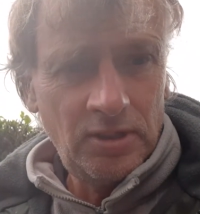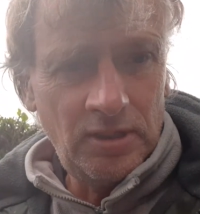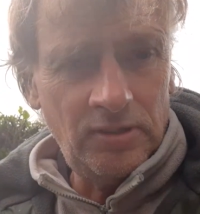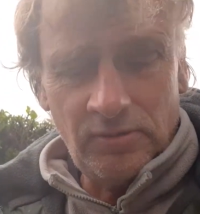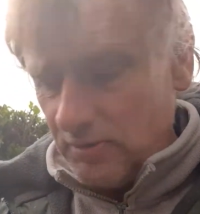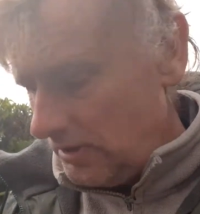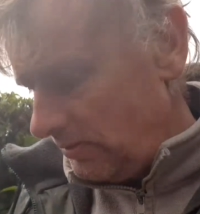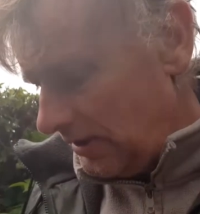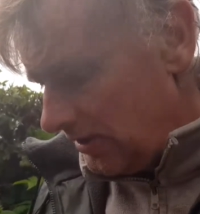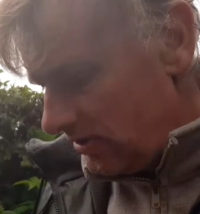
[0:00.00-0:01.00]
in 3
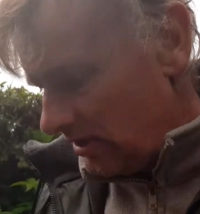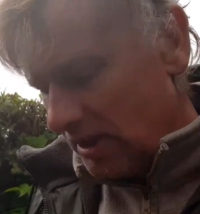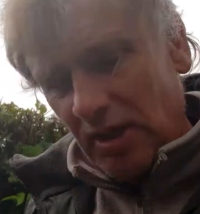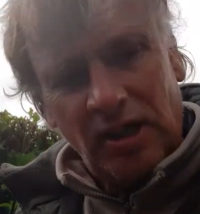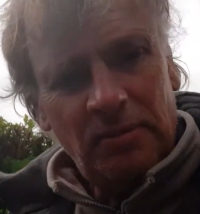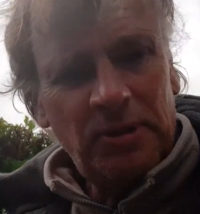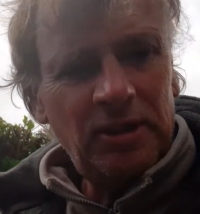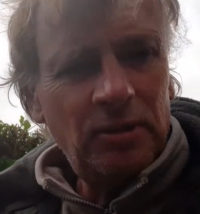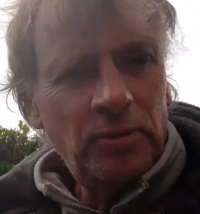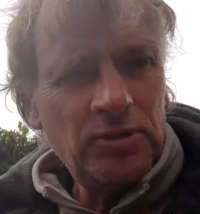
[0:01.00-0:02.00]
weeks. I mean,
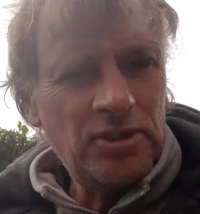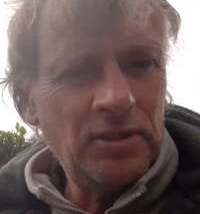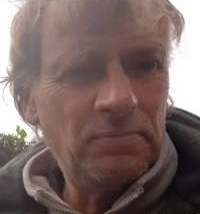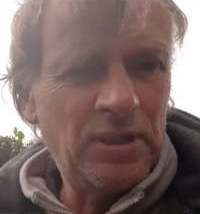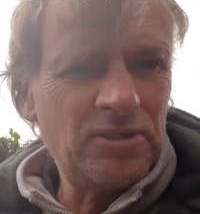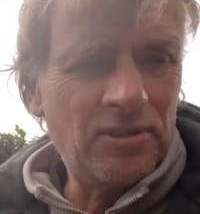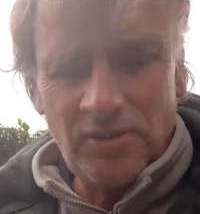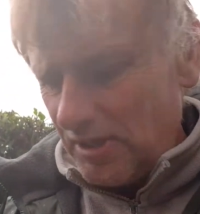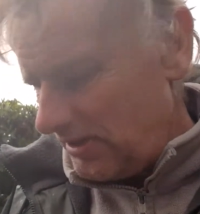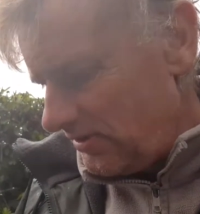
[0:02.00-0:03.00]
you will see bits of
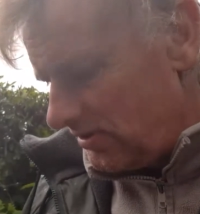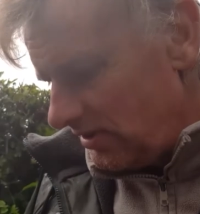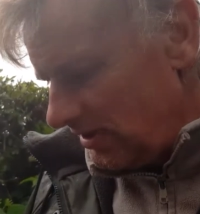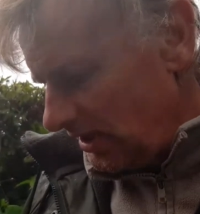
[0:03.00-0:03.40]
things that,